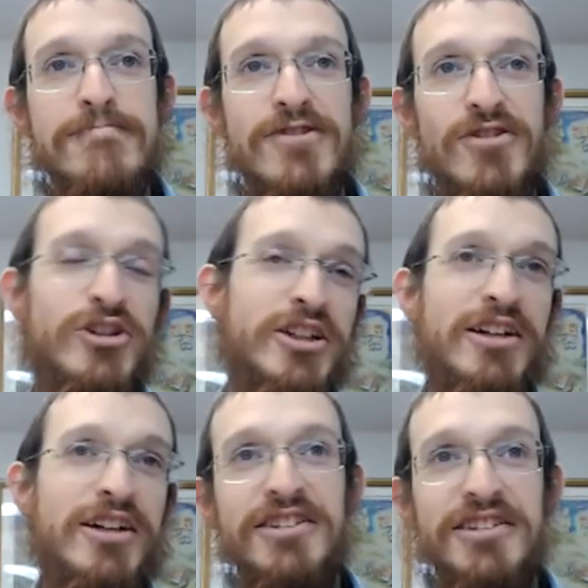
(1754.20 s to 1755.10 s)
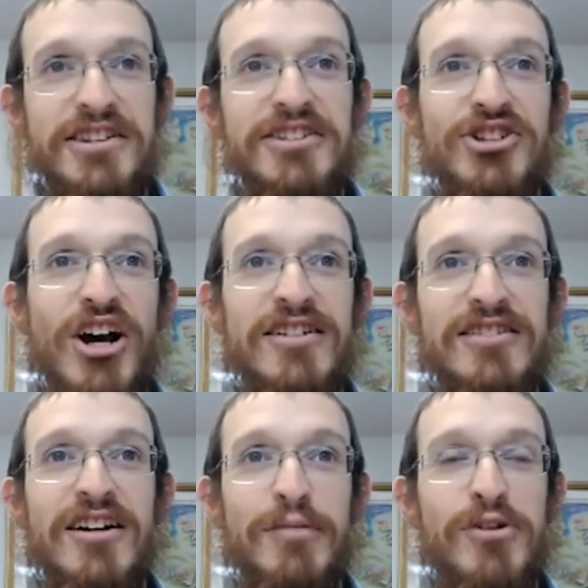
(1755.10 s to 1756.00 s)
so here she's kind of
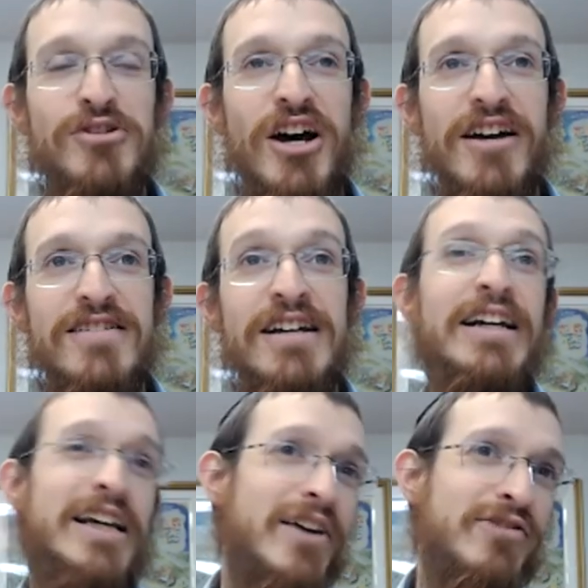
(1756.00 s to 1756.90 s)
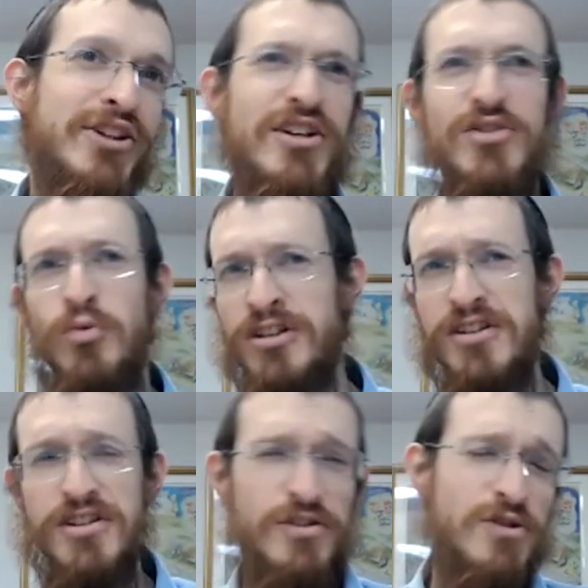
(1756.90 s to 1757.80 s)
stuck on both sides. If she doesn't work
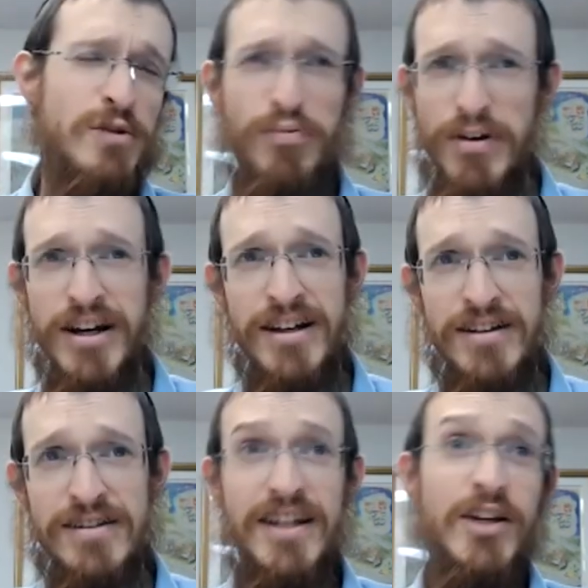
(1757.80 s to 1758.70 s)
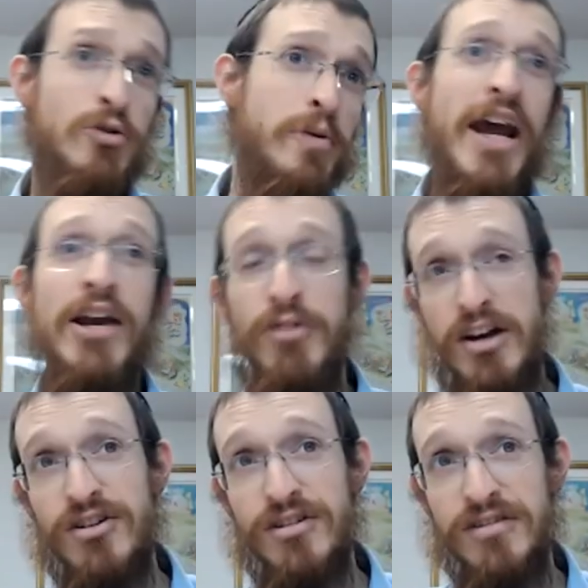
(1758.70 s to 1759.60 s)
to seduce the prince, the king will be angry at
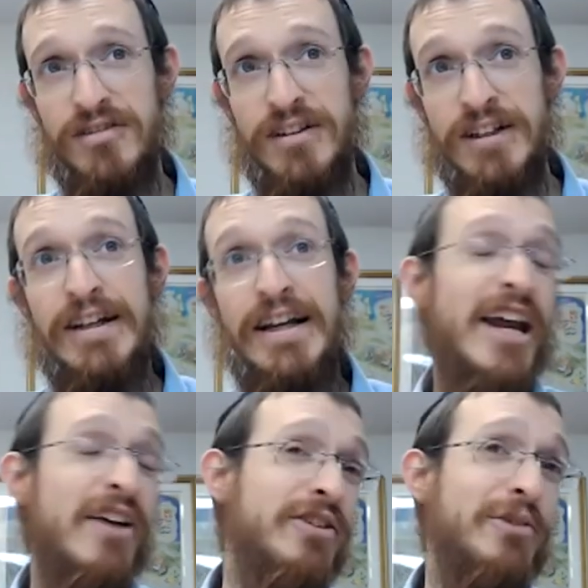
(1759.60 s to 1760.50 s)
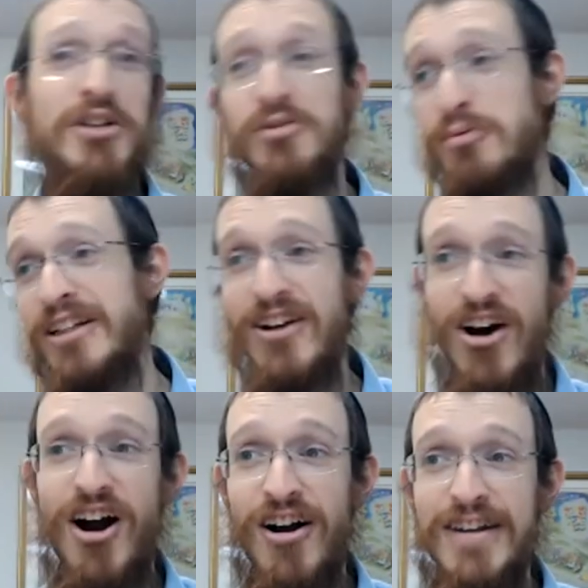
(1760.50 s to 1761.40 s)
her. And if she works really
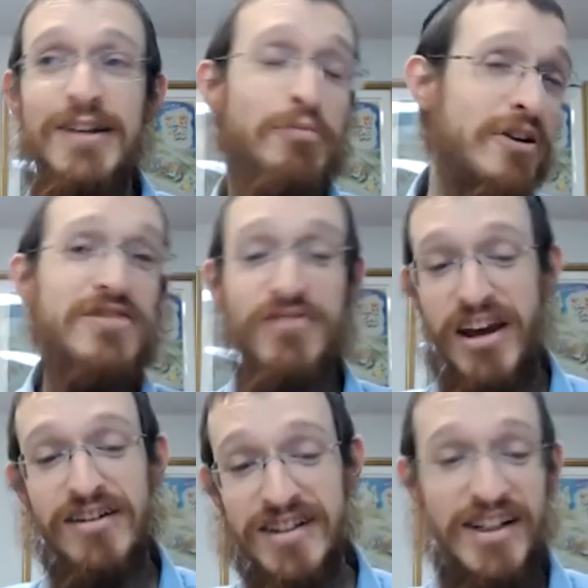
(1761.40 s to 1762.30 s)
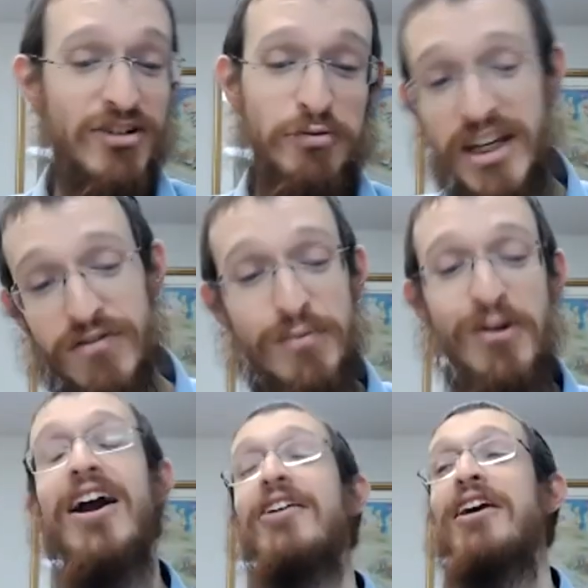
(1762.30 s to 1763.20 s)
hard and the prince fails, the king will be even
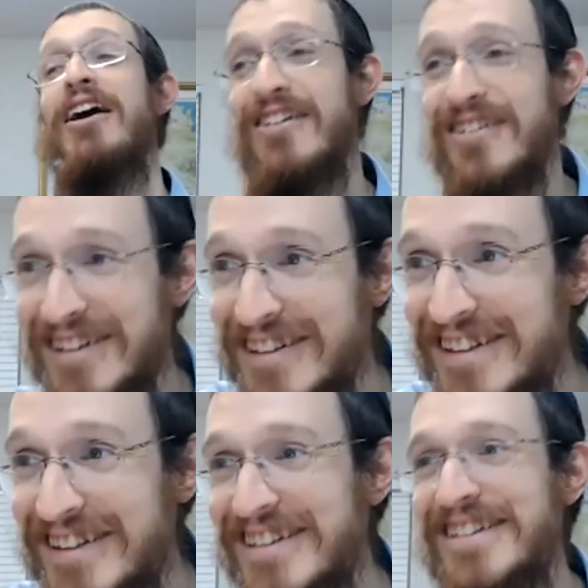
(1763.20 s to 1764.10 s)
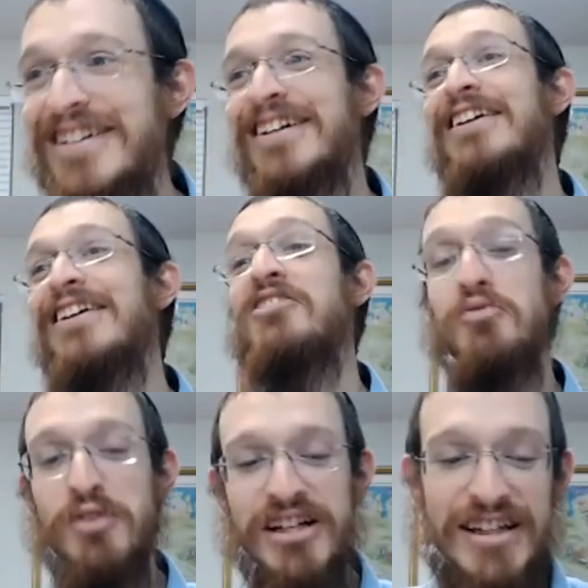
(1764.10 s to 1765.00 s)
more angry at her. So
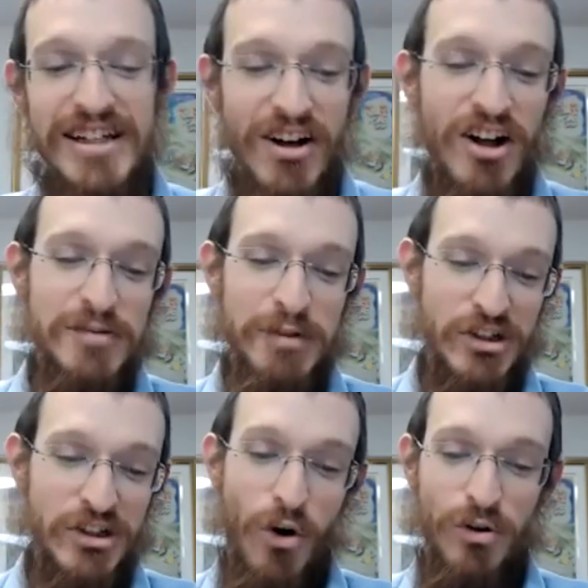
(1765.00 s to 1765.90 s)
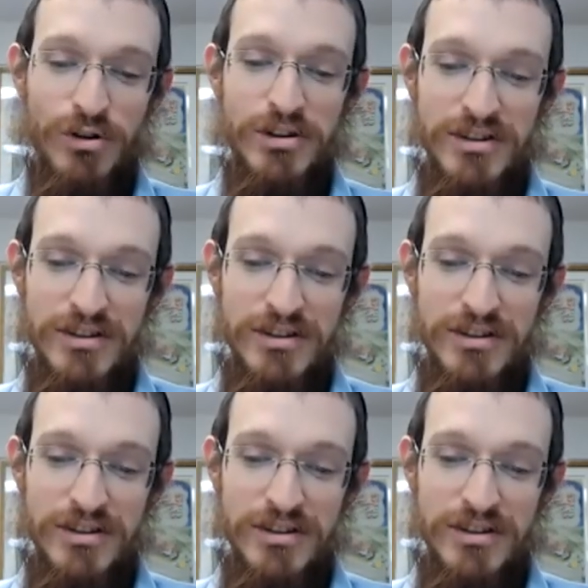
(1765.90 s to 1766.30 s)
really the ultimate goal